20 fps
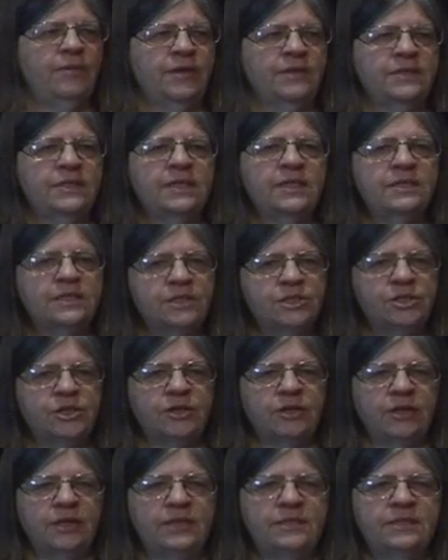of our citizen
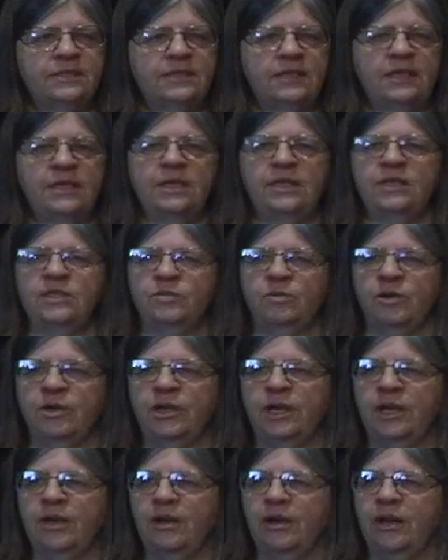journalists is
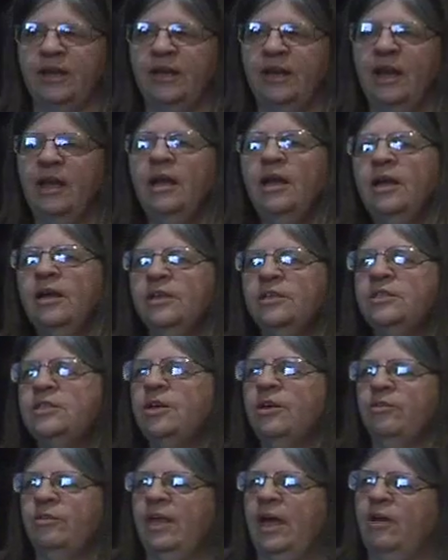working on.
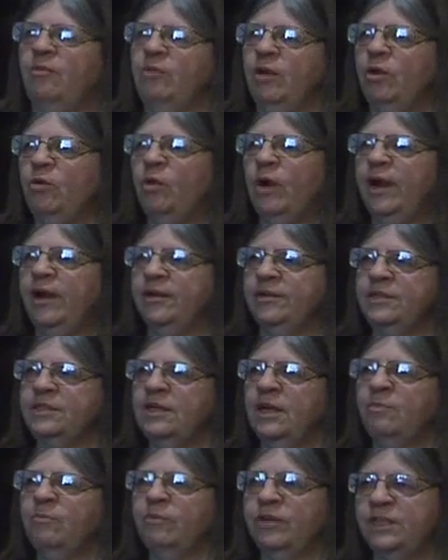So that requires
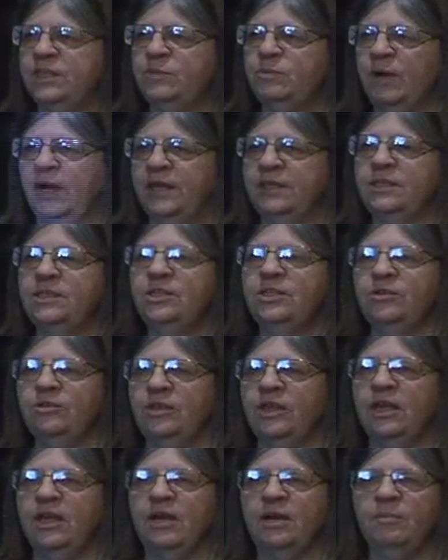some response
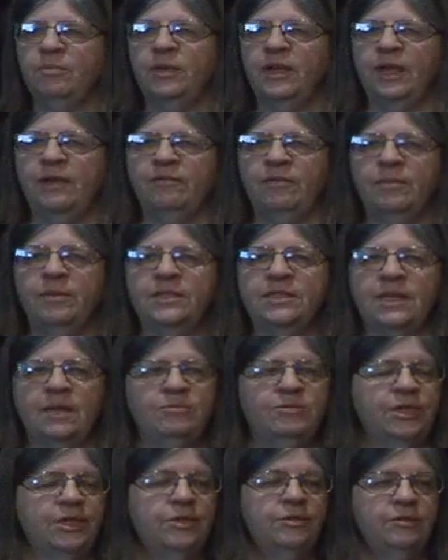to the complaint from the
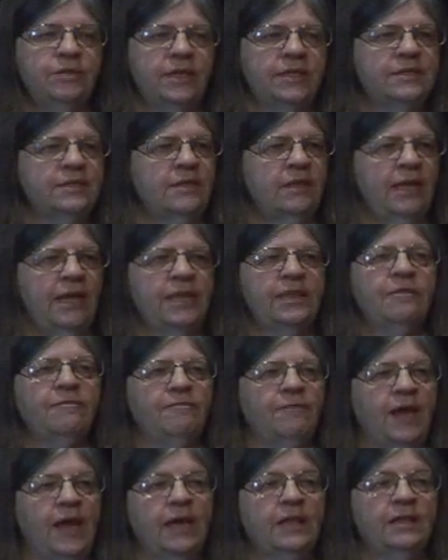subject, who doesn't like the
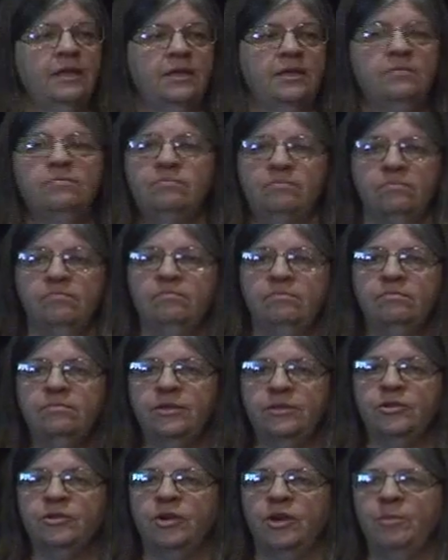fact that
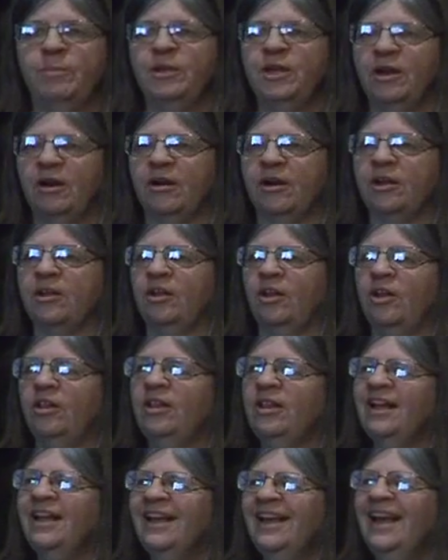there's going to be an
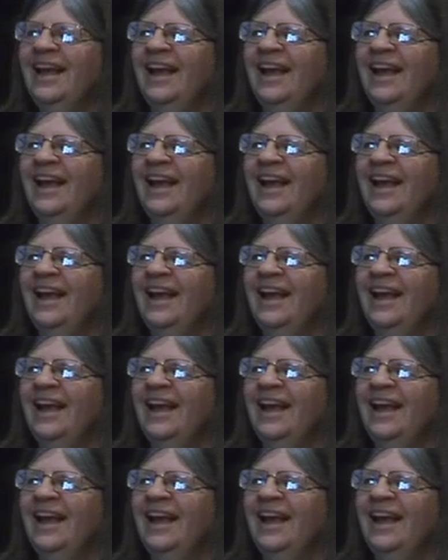article,